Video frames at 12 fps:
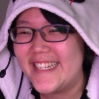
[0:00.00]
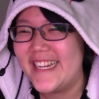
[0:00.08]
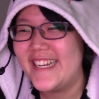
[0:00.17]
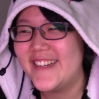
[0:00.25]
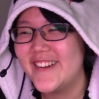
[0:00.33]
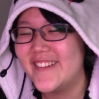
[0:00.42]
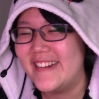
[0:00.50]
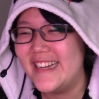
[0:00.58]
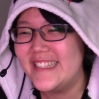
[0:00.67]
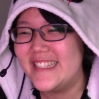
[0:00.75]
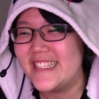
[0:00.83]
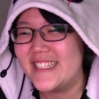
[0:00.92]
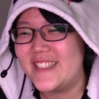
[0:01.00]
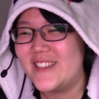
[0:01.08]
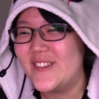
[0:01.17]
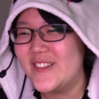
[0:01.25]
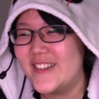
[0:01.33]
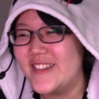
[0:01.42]
don't know why it's just
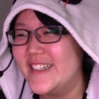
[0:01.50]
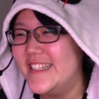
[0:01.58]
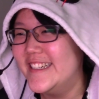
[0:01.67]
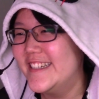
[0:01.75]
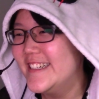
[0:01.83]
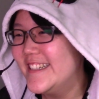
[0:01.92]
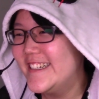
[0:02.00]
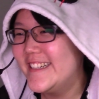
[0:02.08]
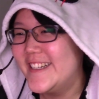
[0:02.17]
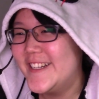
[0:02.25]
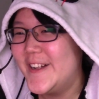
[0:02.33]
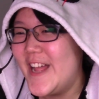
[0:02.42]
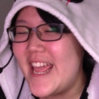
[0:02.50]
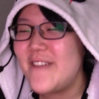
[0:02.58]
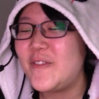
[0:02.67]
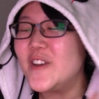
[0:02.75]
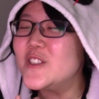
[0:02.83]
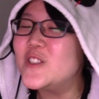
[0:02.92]
so good.
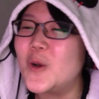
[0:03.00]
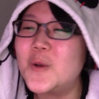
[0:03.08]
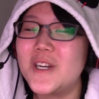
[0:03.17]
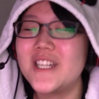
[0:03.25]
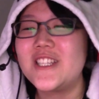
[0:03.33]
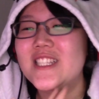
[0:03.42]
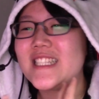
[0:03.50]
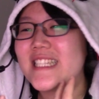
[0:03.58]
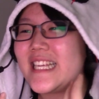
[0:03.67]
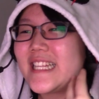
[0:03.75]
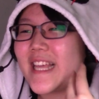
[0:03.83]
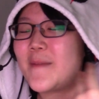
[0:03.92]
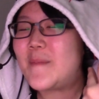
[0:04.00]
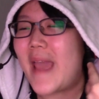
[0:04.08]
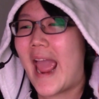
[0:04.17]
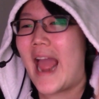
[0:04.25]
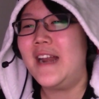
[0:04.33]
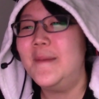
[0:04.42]
It feels so good to see them
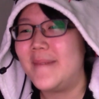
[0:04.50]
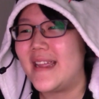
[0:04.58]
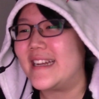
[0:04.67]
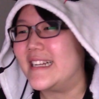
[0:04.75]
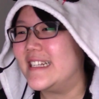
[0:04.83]
animated.